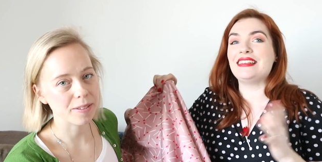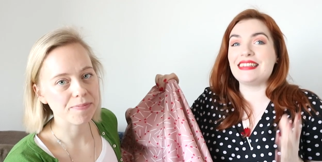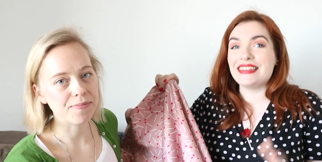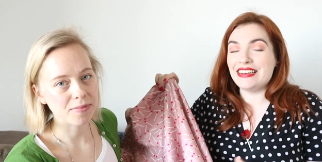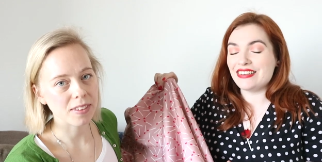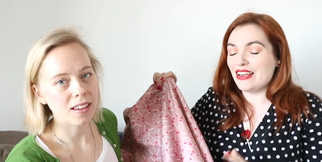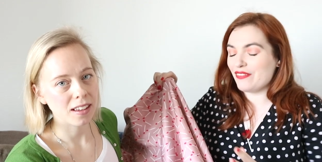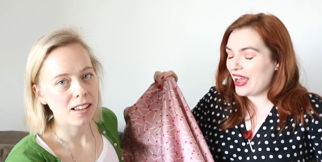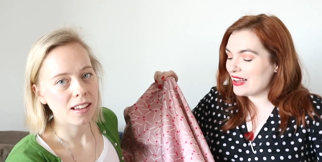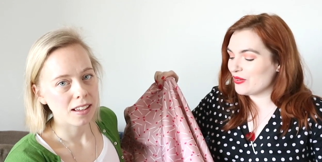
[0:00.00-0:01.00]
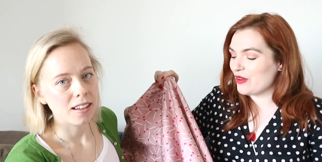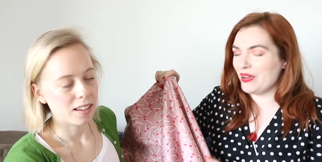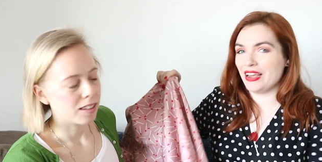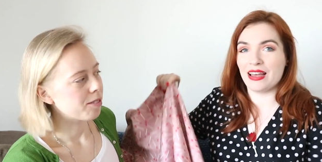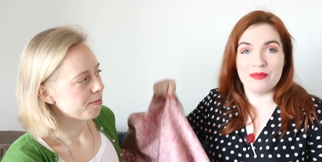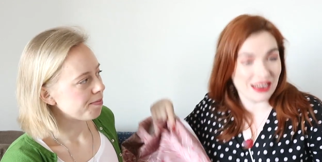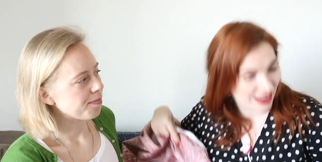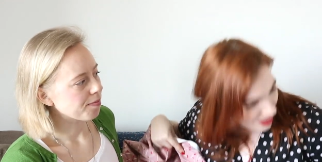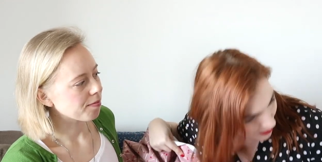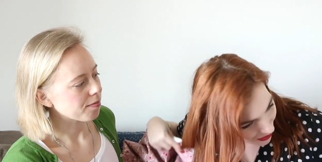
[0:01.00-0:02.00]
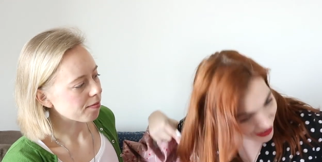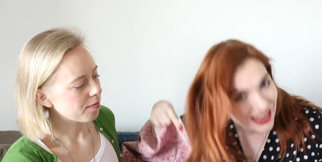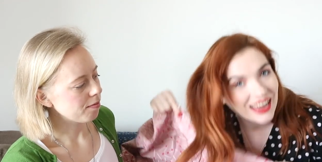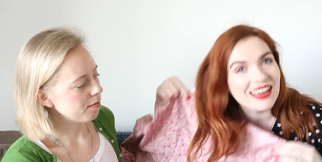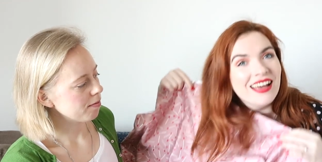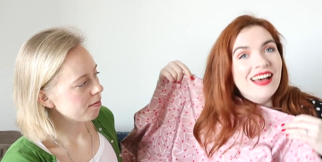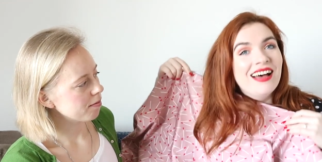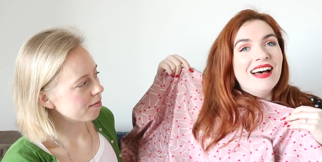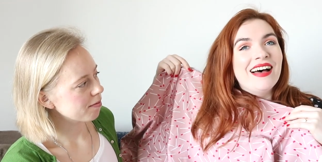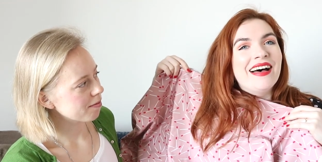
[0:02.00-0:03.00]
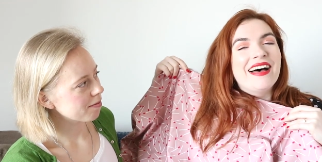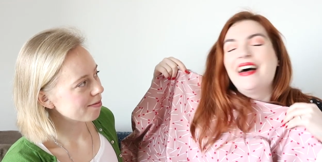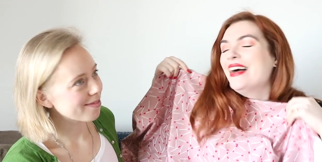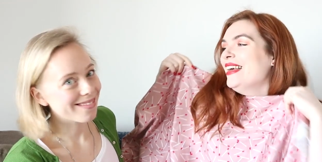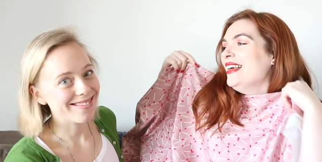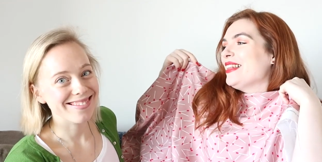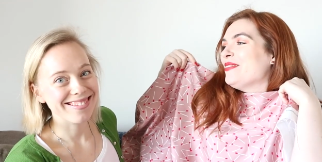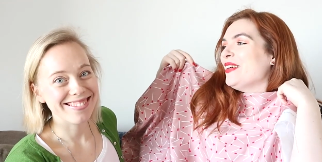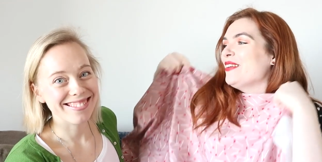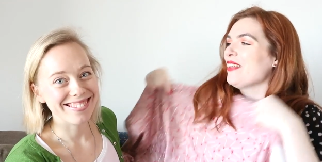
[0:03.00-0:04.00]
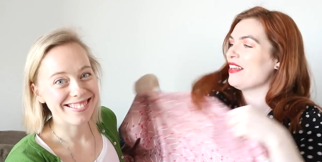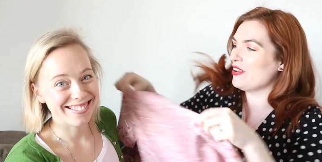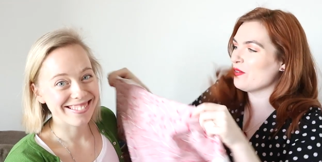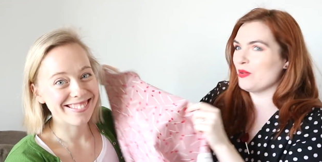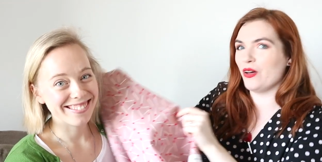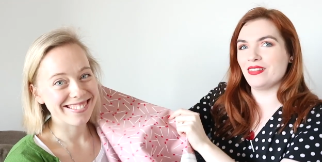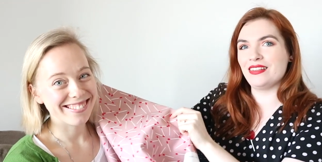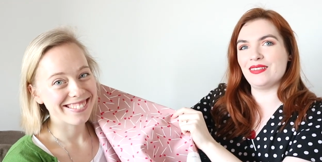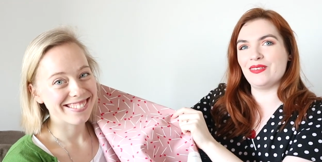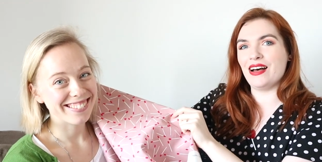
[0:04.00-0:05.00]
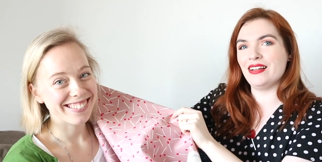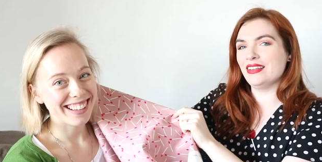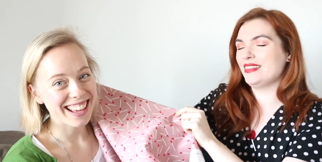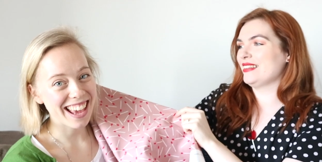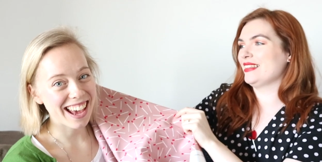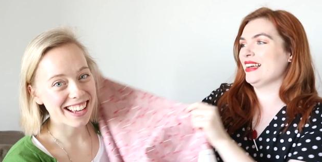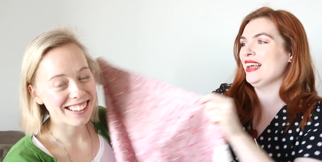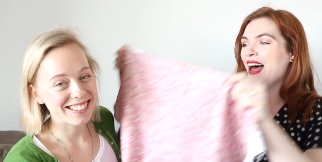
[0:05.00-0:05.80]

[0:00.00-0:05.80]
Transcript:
Speaker 1: this is literally, if I had to wear pink, I mean, come on, like, ah, oh, it's beautiful. And then on blondes as well, it's yeah. just like,